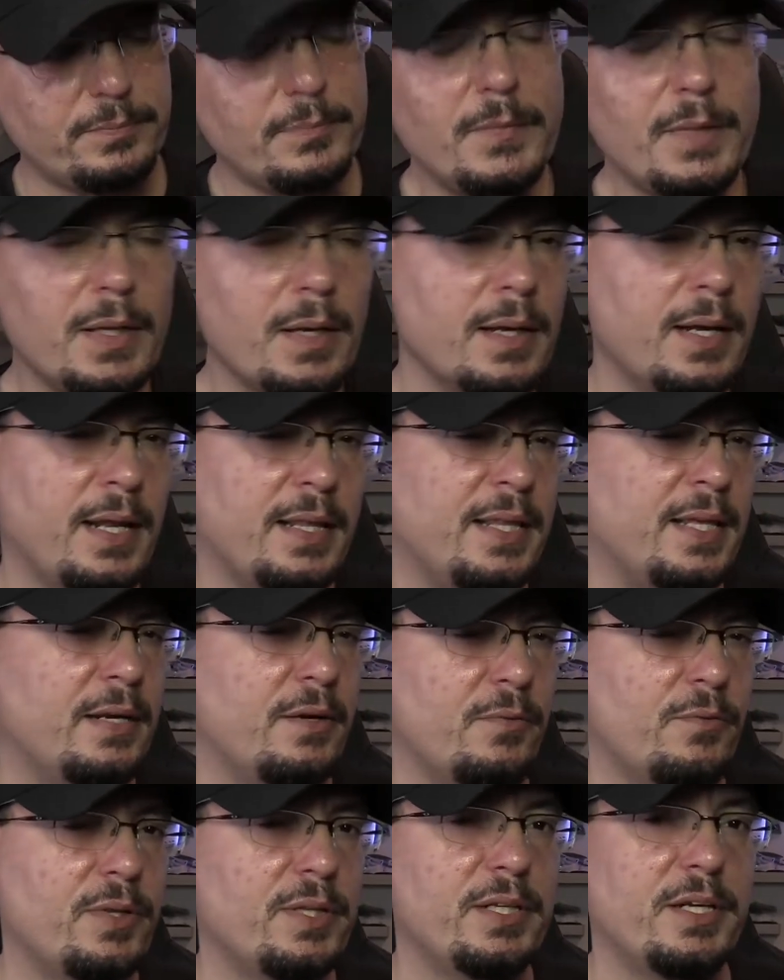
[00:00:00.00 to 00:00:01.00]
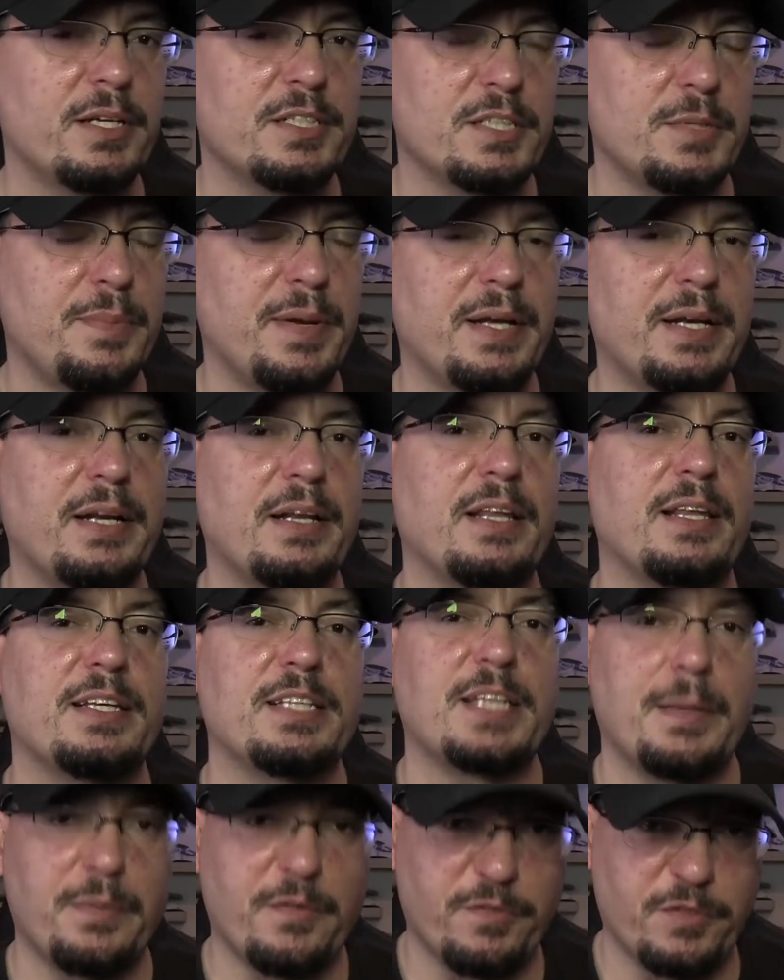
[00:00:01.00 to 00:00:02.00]
And I think it really does depend on the
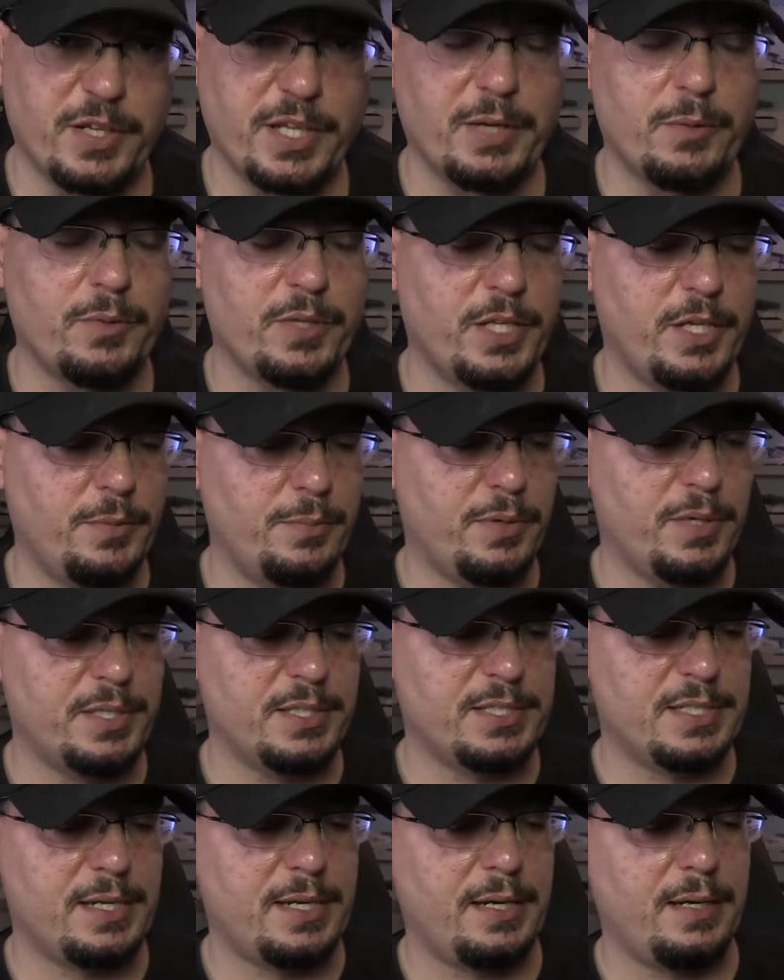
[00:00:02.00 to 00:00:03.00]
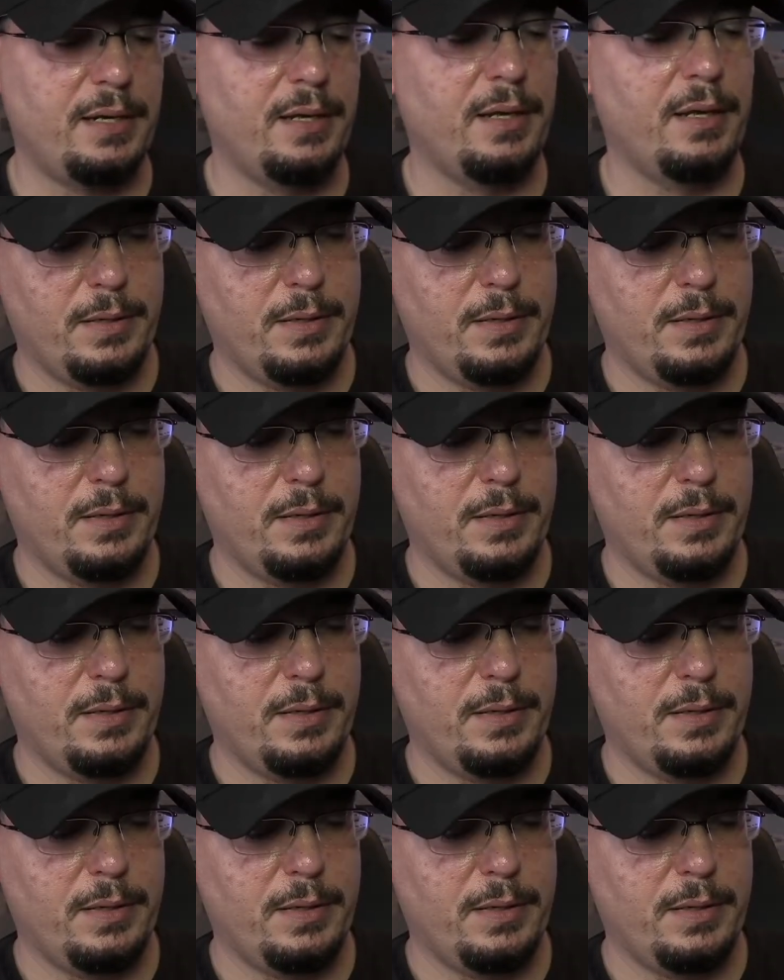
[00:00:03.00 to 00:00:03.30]
type of liquid that you put inside.